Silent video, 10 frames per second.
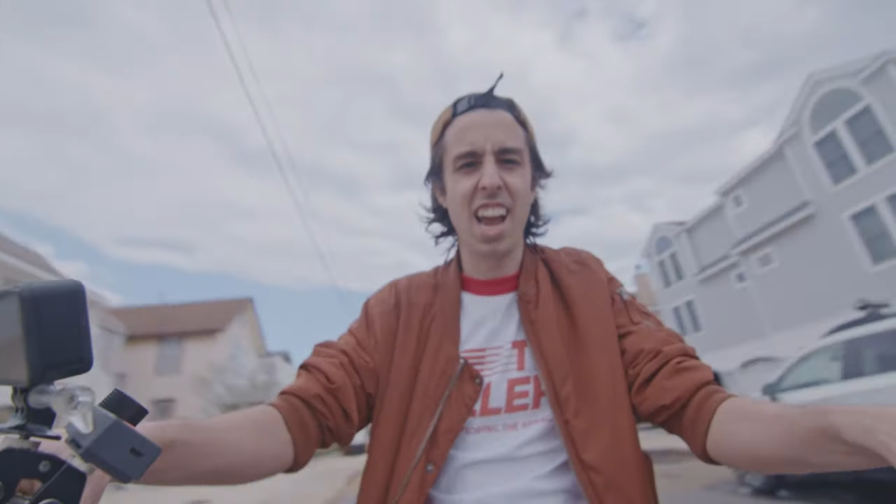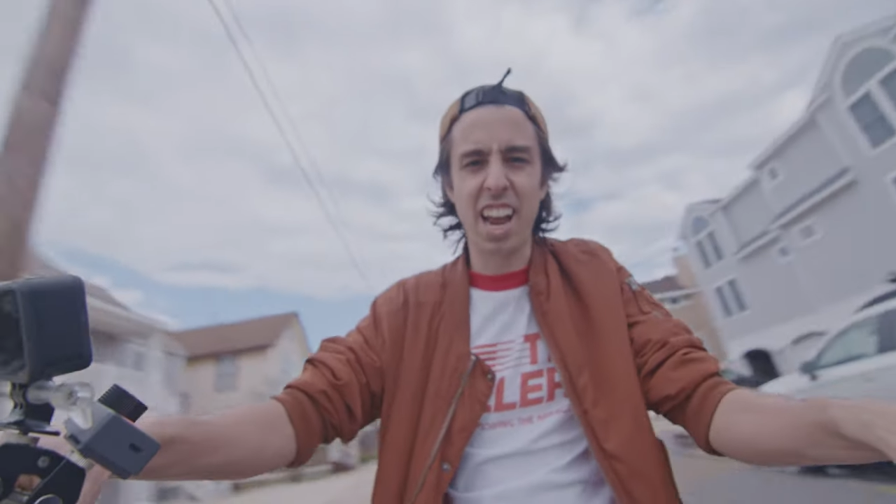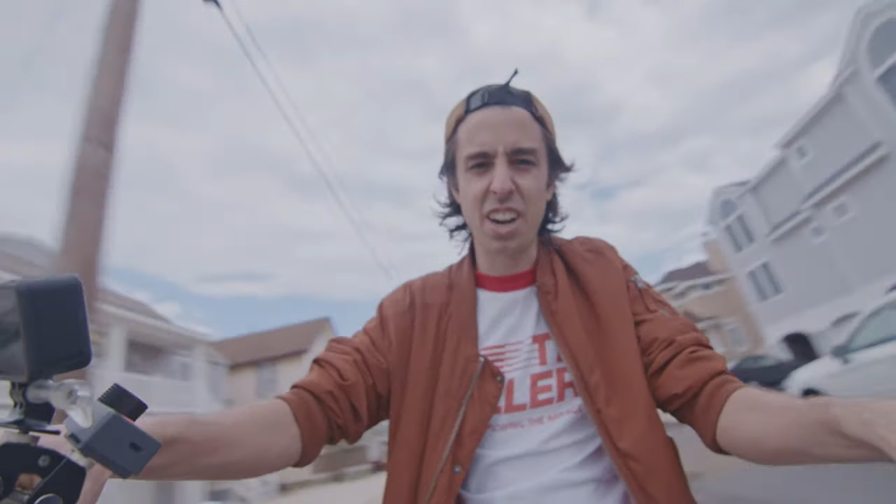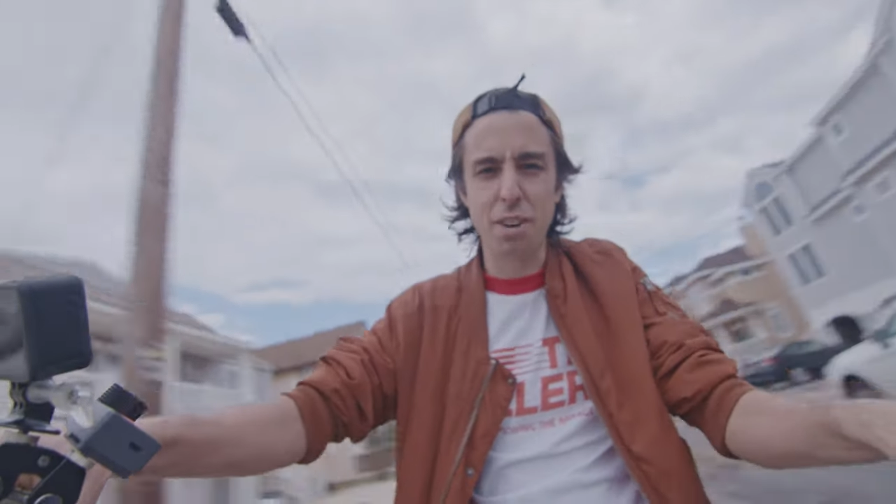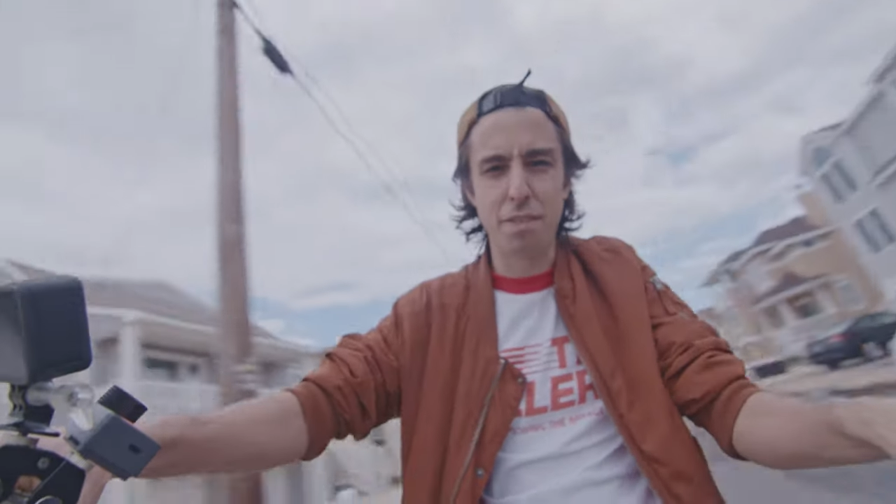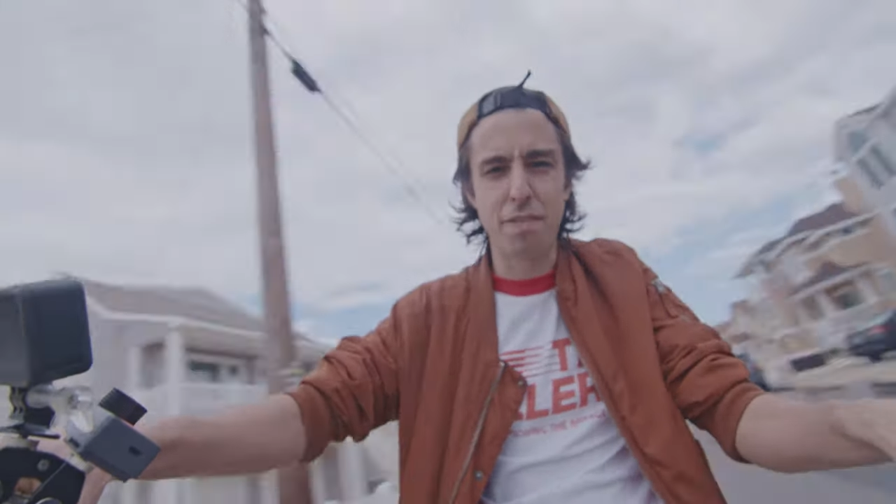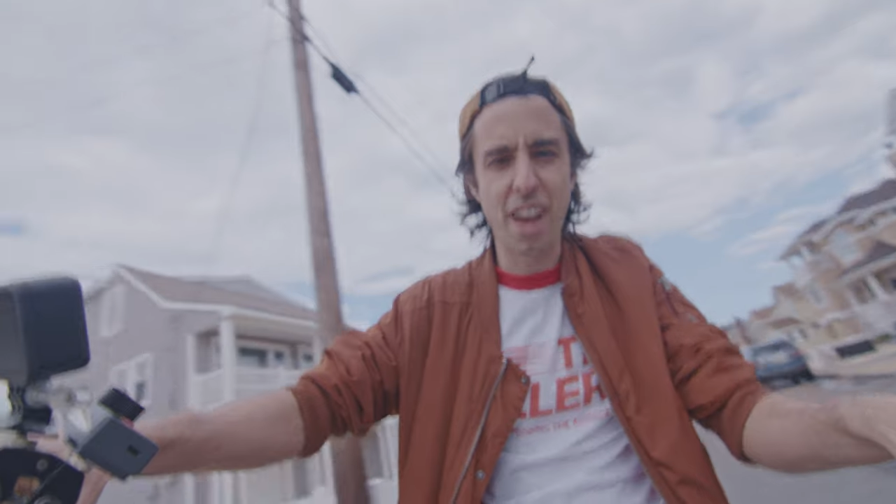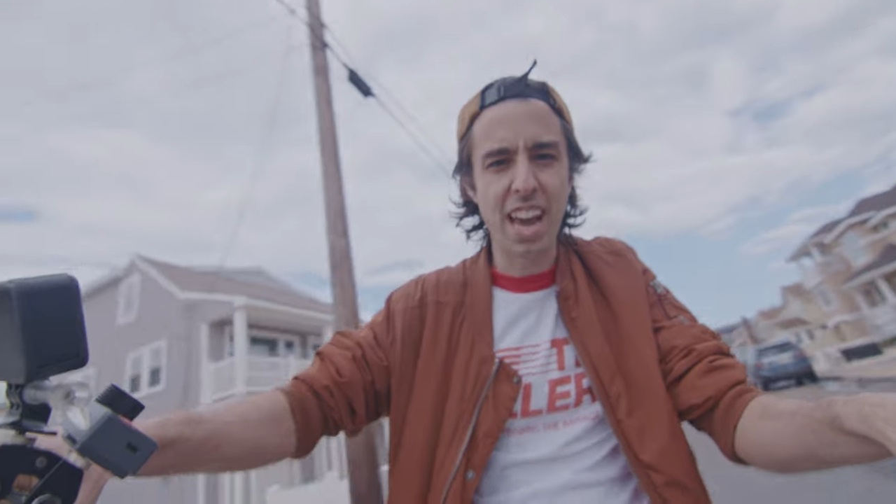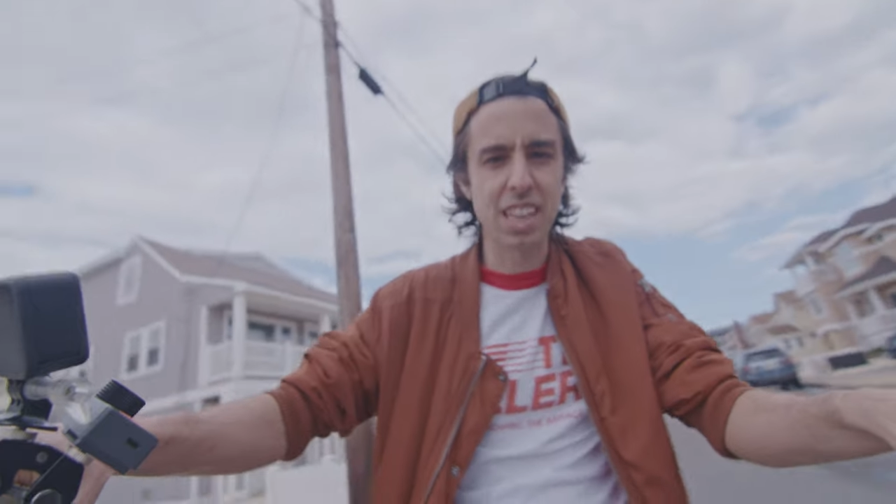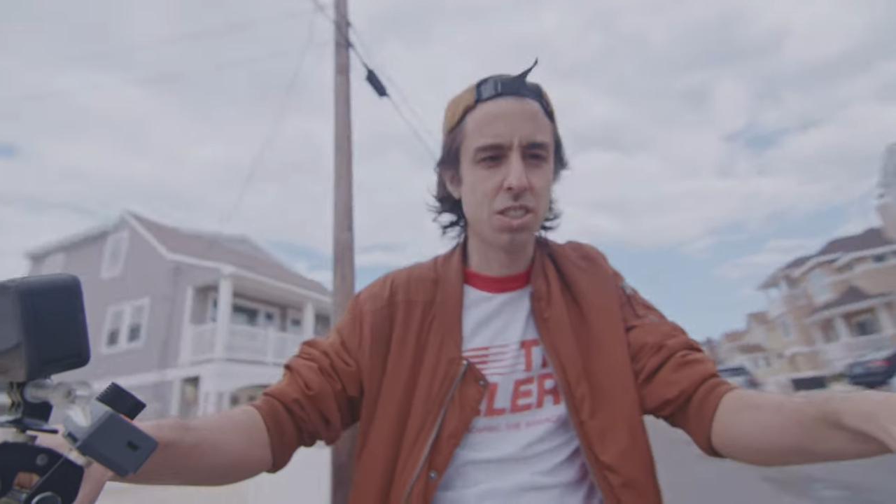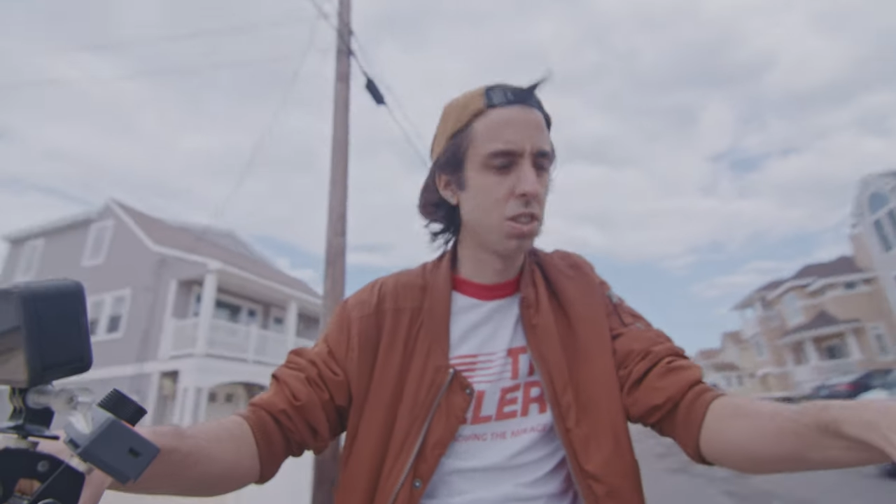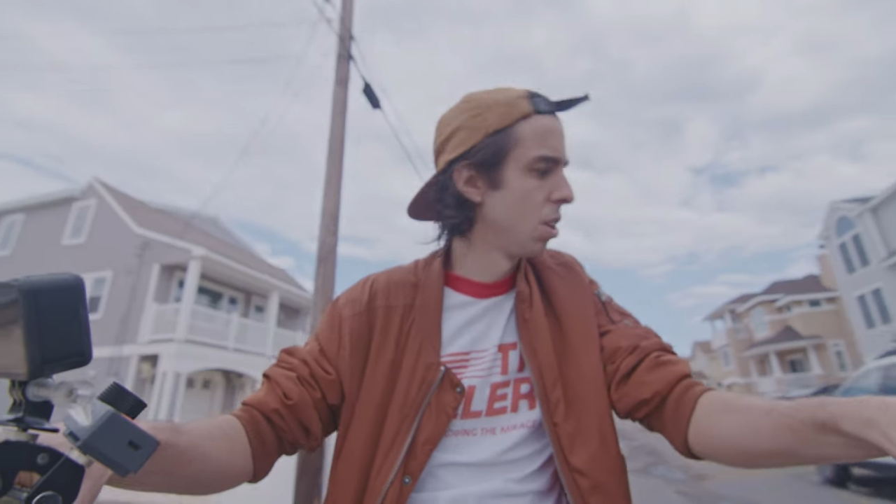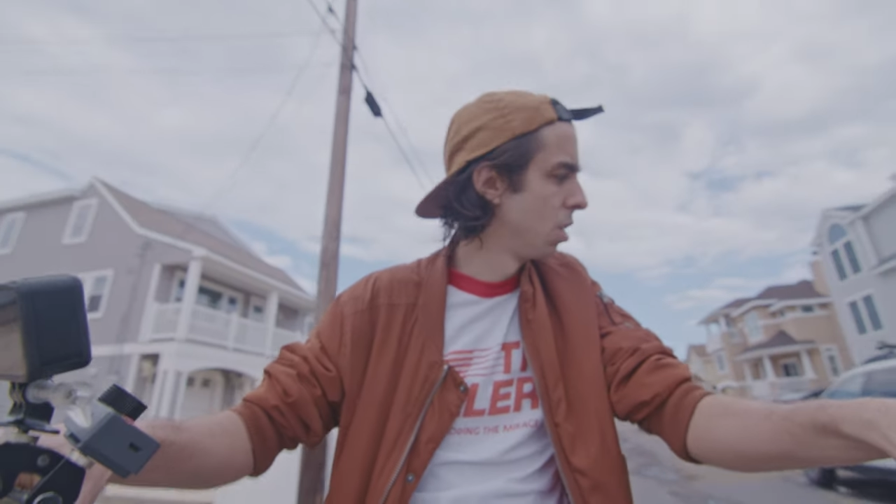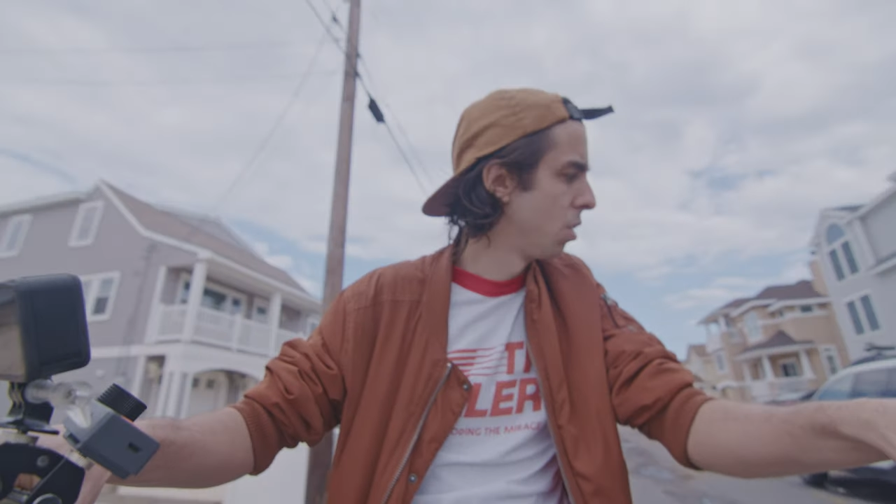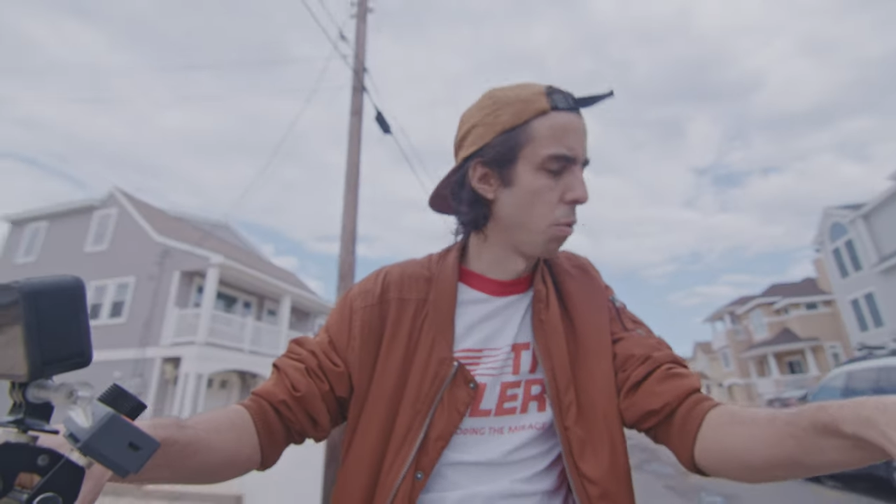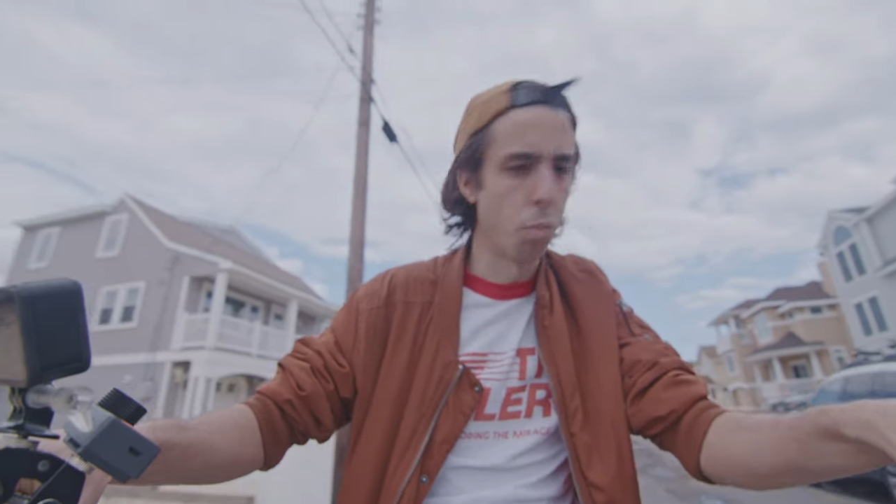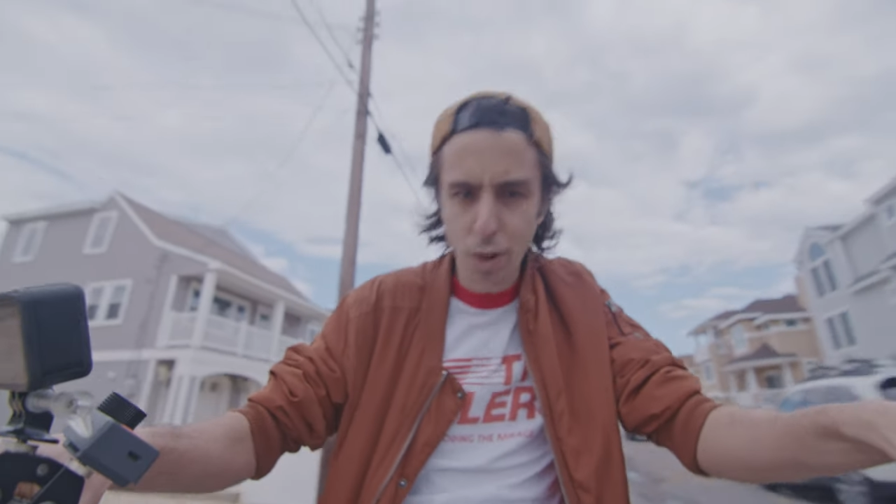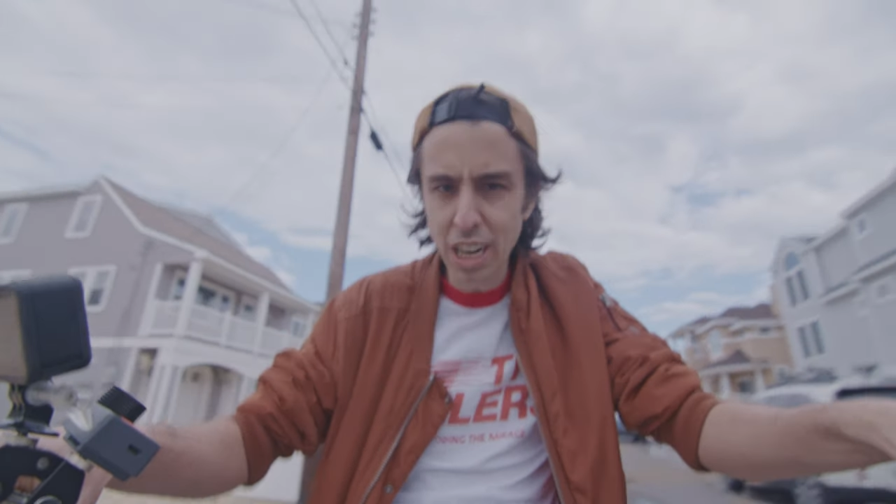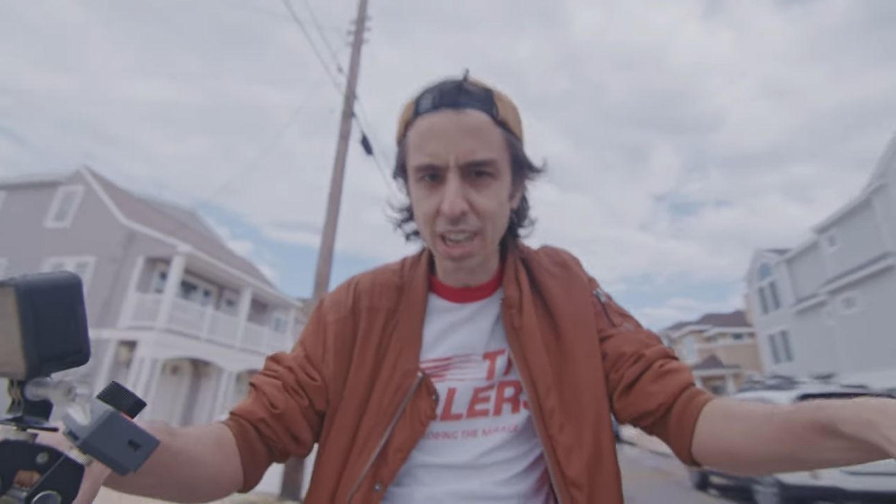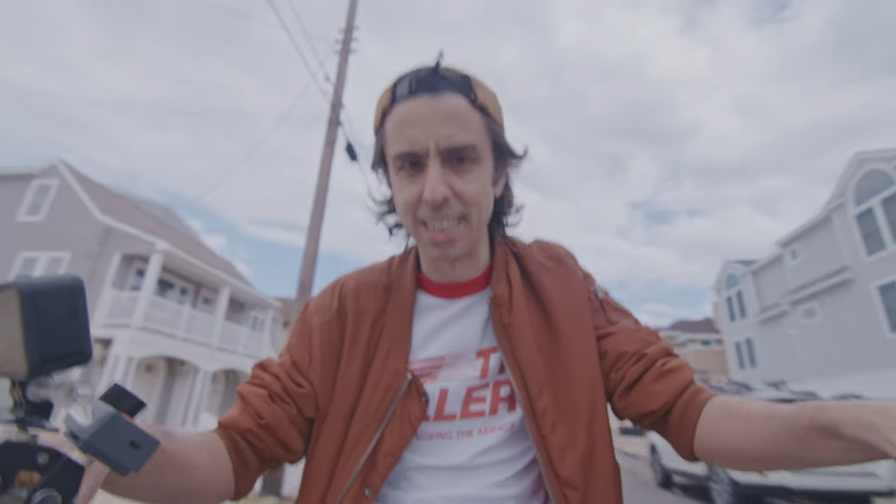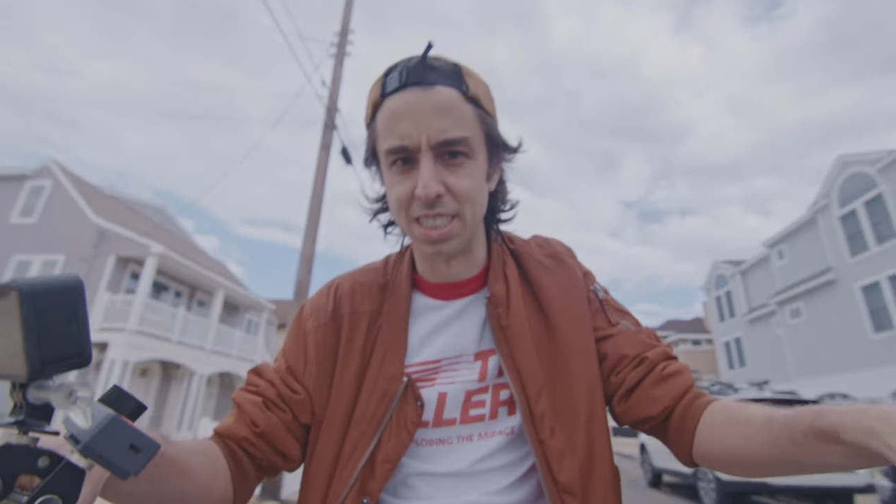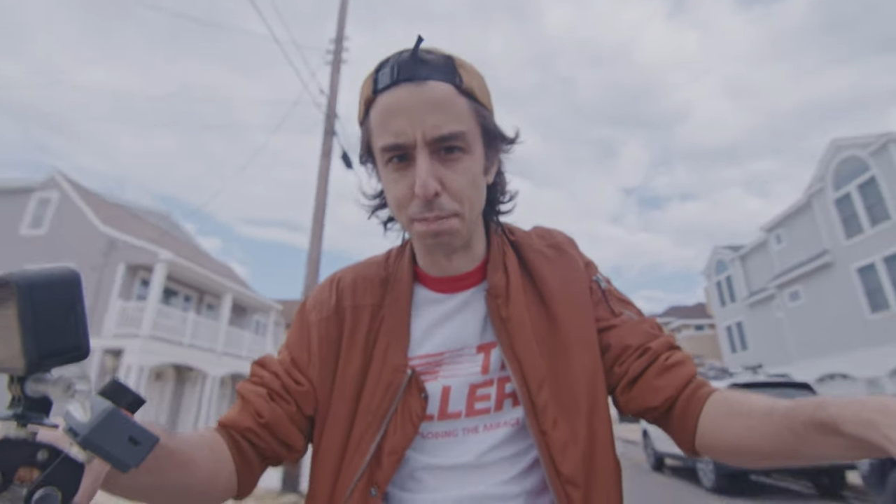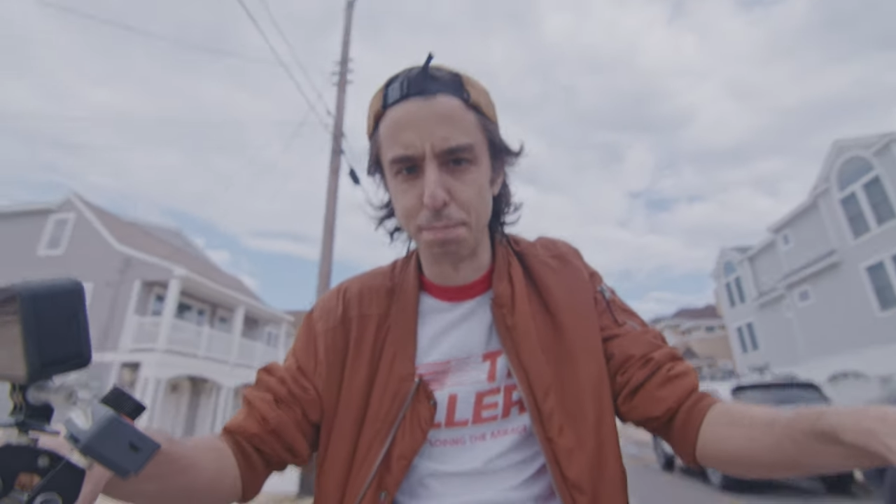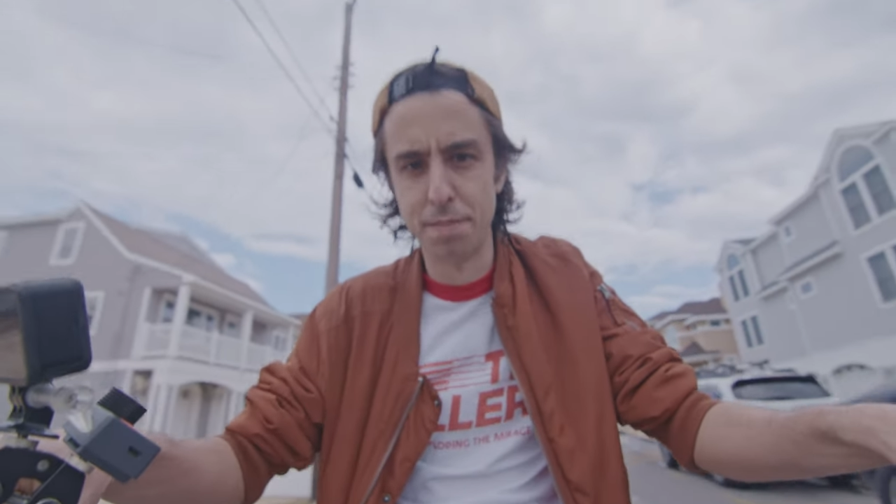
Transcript: in your face realism.